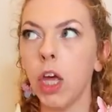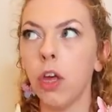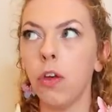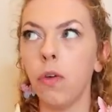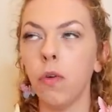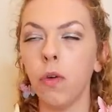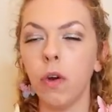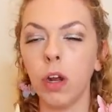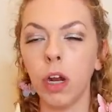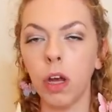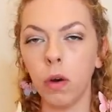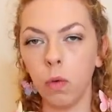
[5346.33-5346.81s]

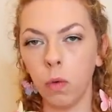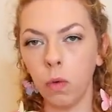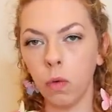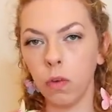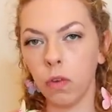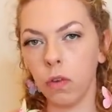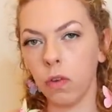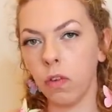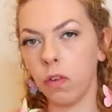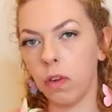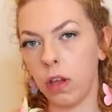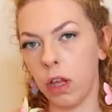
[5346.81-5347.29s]
You're going to
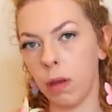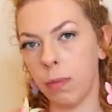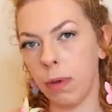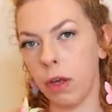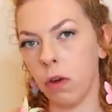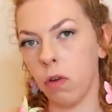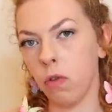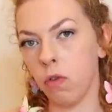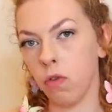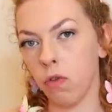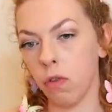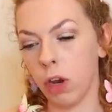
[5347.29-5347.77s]
also see them
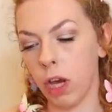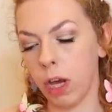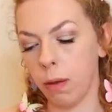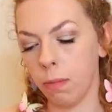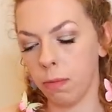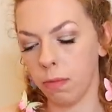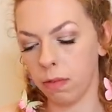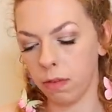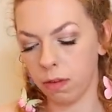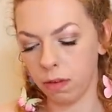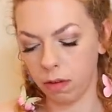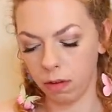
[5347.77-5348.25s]
in your
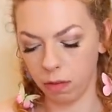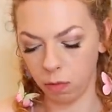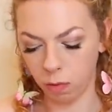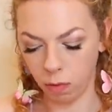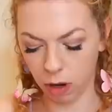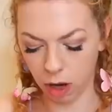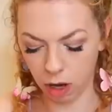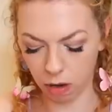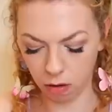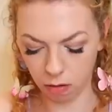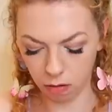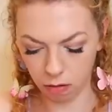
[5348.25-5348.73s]
dreams as
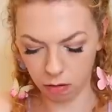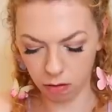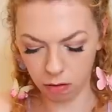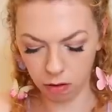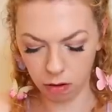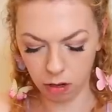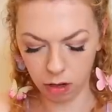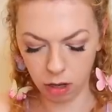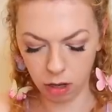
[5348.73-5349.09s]
well.